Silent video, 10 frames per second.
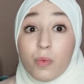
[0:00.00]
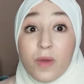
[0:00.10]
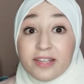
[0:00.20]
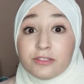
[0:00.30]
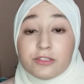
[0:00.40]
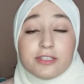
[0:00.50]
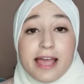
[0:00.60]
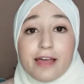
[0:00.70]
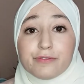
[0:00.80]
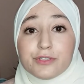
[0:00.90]
when to
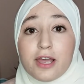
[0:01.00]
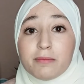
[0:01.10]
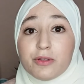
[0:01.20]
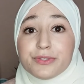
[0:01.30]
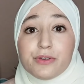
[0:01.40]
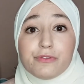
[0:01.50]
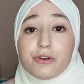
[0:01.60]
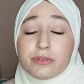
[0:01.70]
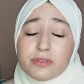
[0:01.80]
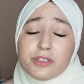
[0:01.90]
have time also
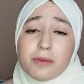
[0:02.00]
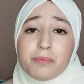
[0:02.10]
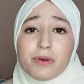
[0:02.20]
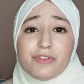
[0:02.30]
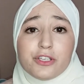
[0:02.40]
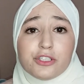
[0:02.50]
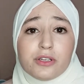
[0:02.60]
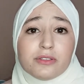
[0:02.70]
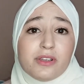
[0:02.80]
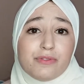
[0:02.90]
for some
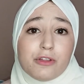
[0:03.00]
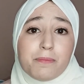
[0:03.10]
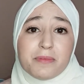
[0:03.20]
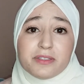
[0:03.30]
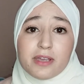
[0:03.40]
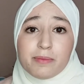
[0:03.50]
professional development